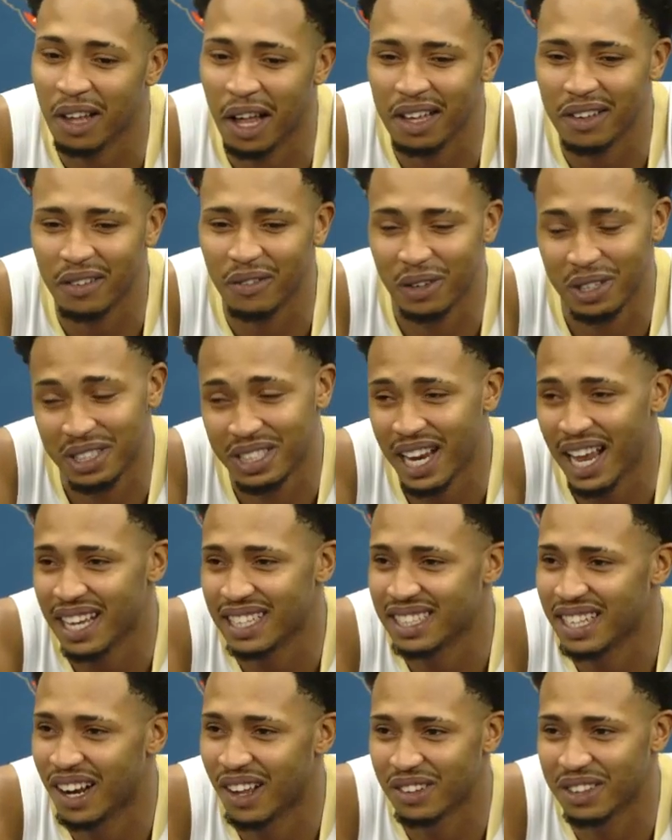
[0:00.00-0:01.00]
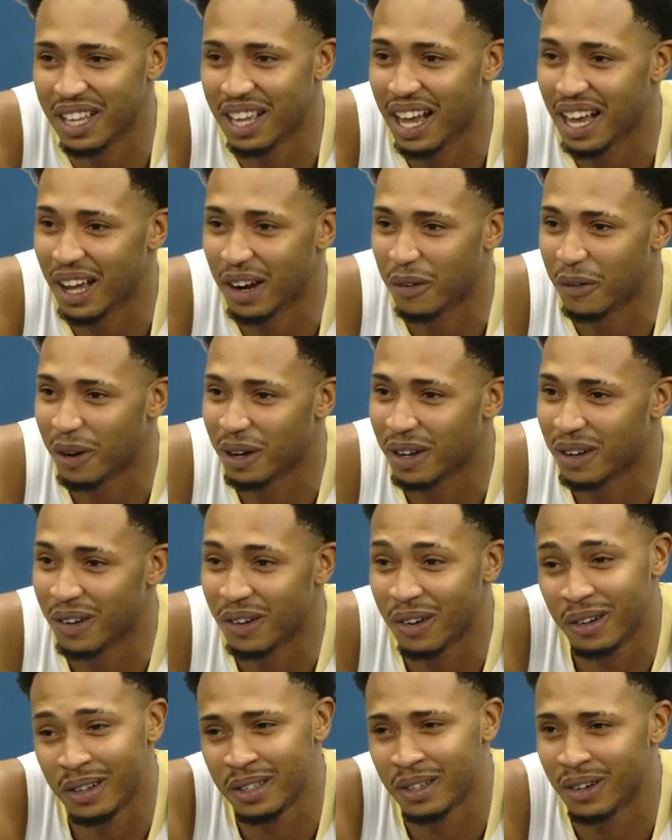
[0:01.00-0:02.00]
with Jackson, I don't think I got to
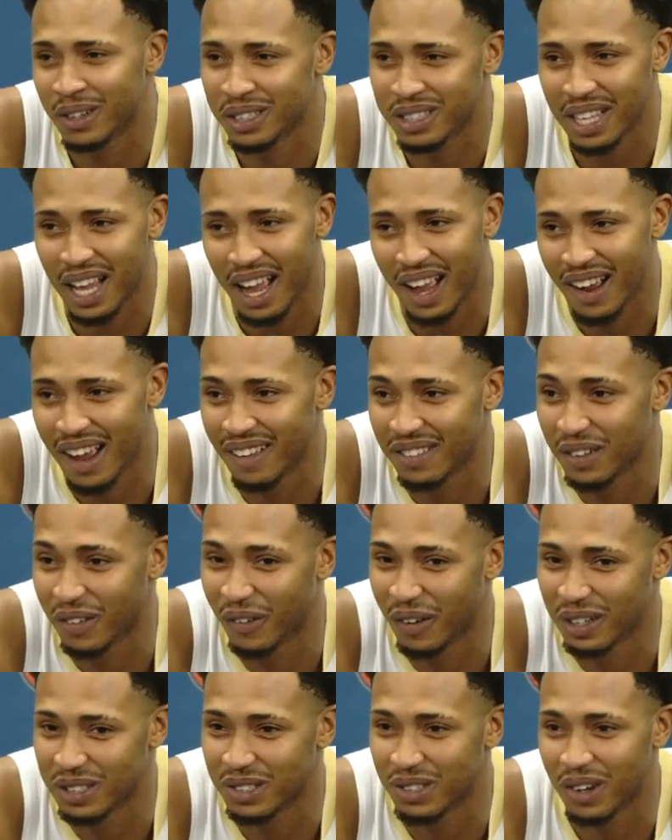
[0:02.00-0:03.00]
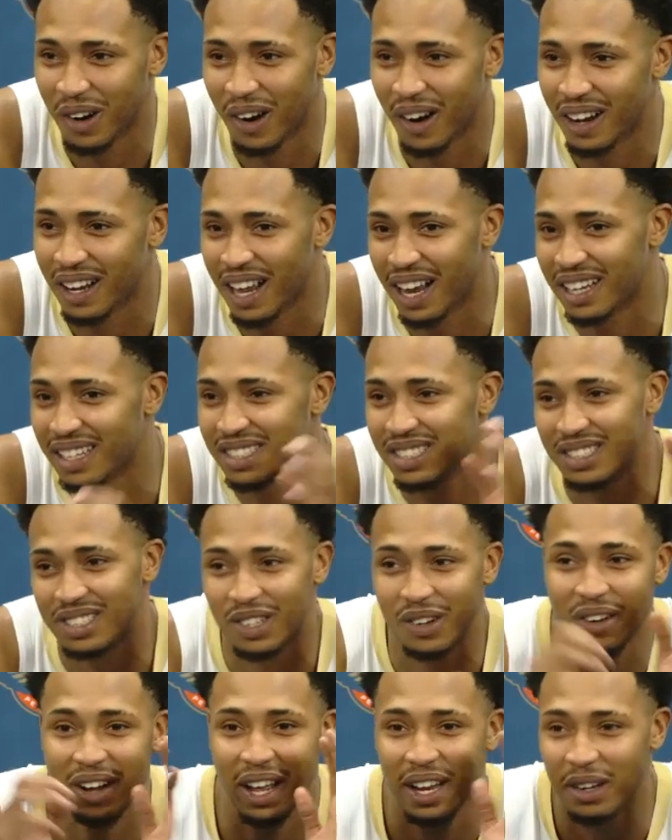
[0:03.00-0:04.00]
work, or Zion, I have to work too hard. Kind of just
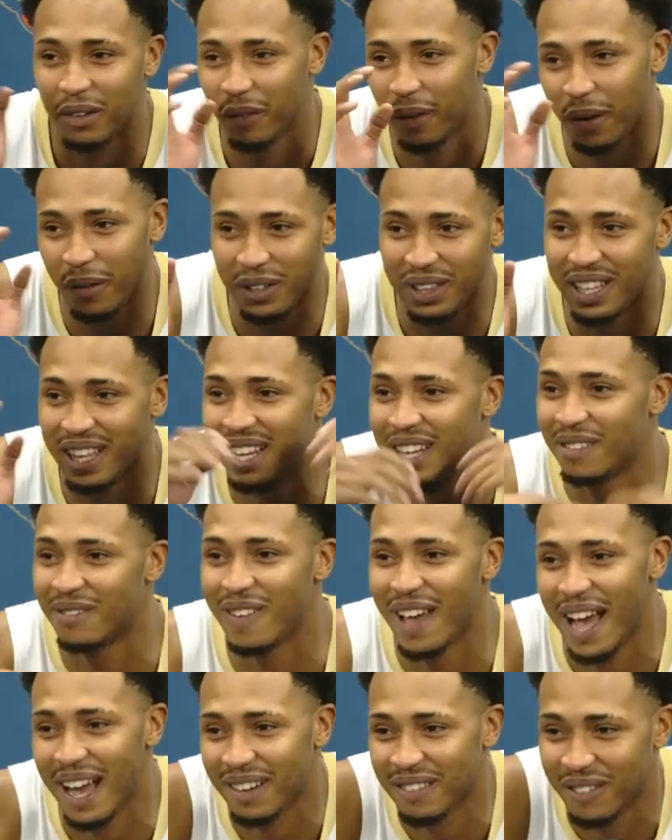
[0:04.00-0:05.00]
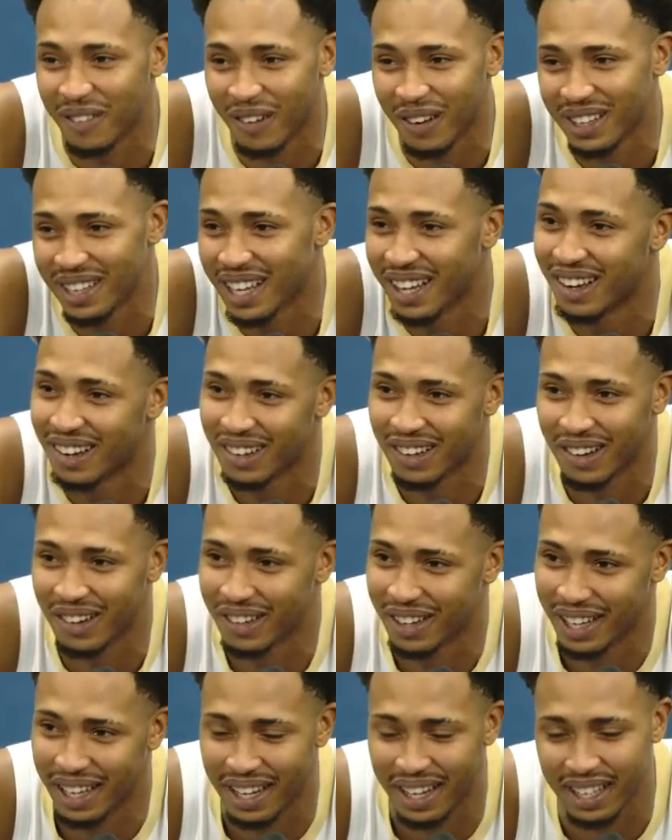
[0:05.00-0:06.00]
throw it anywhere within the backboard. They're going to go
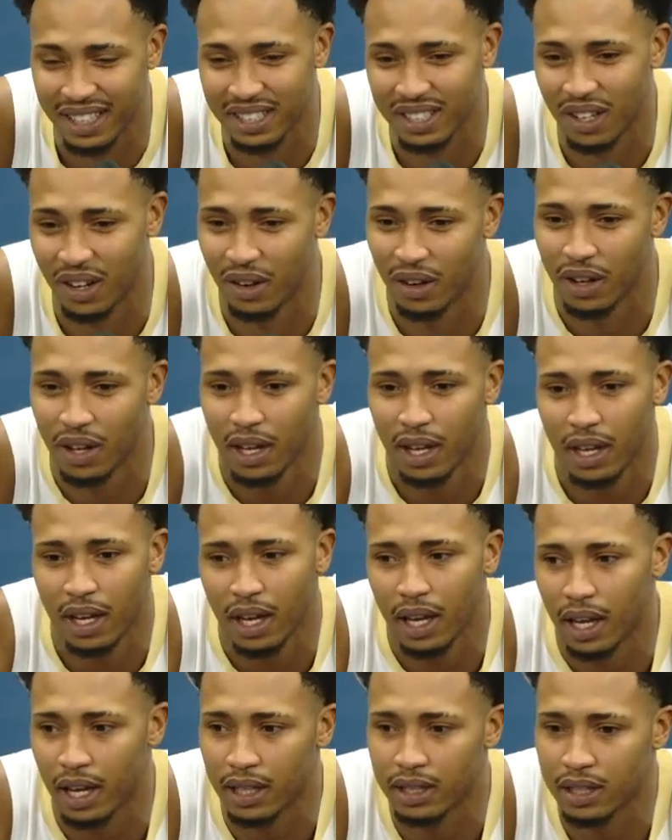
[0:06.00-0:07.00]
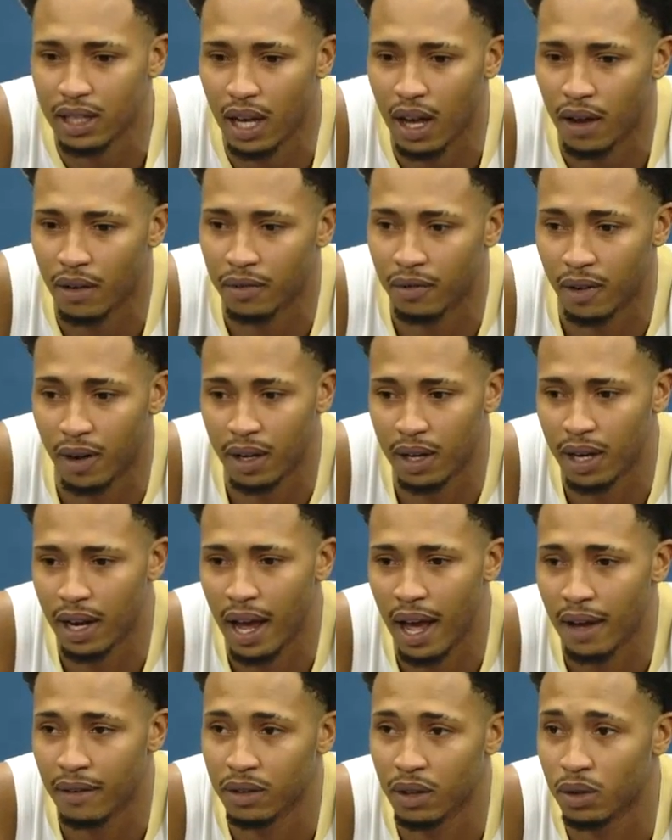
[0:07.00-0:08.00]
get it. So it's fun to
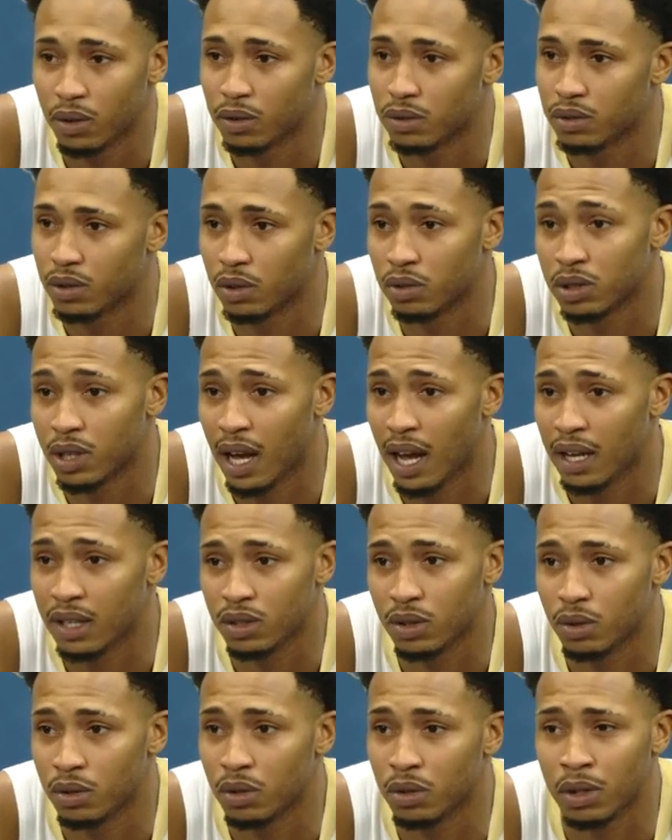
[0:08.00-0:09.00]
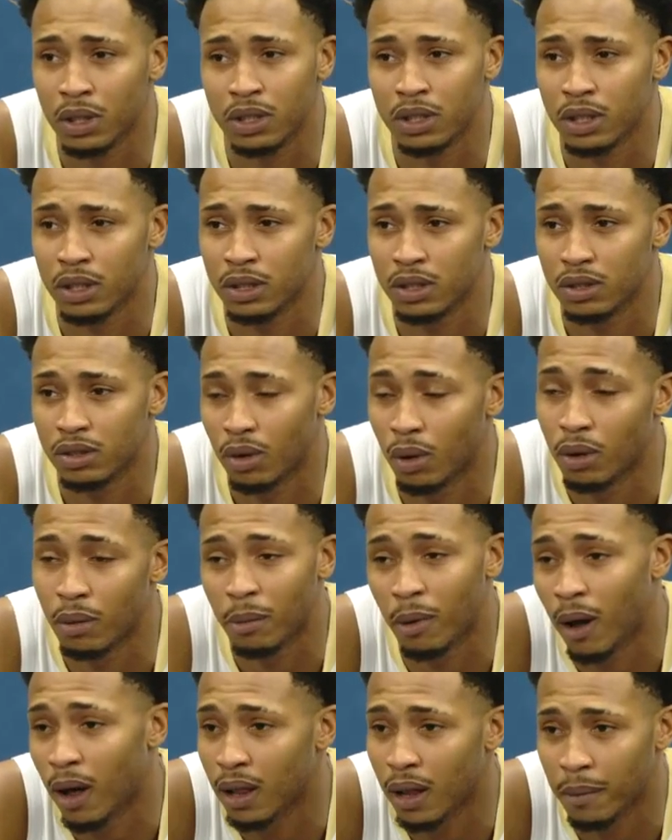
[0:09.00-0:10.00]
have those guys who can just throw the
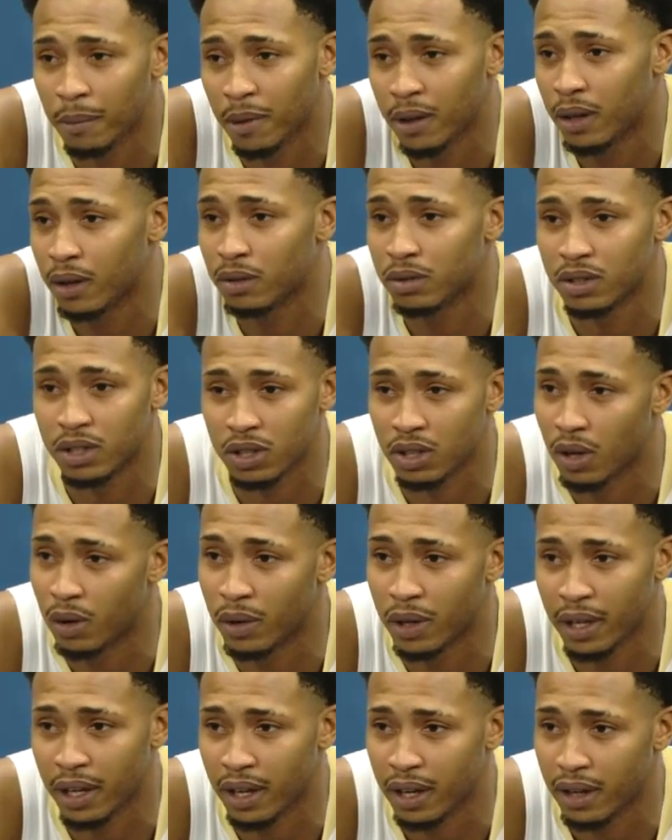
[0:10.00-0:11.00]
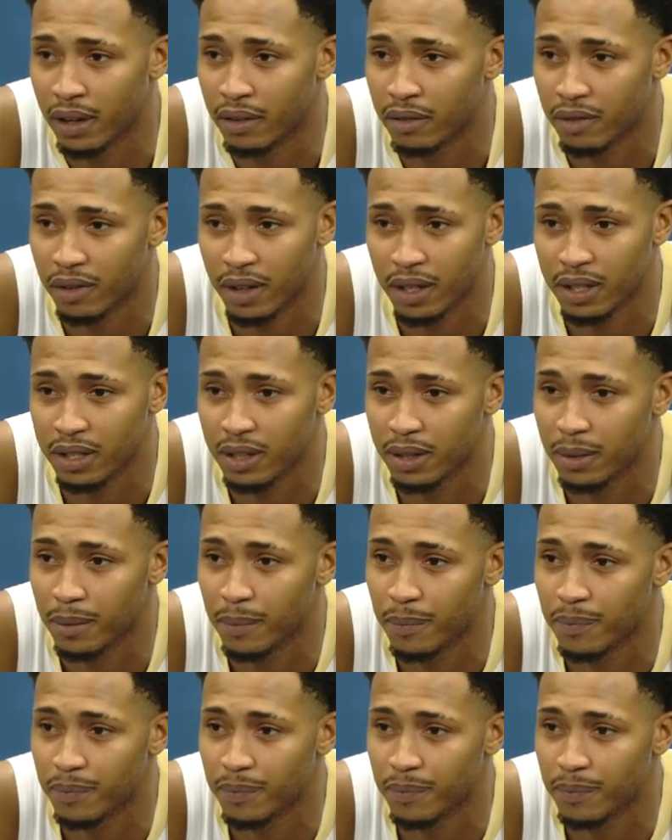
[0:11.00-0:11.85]
ball up and they'll just go and get it and finish it.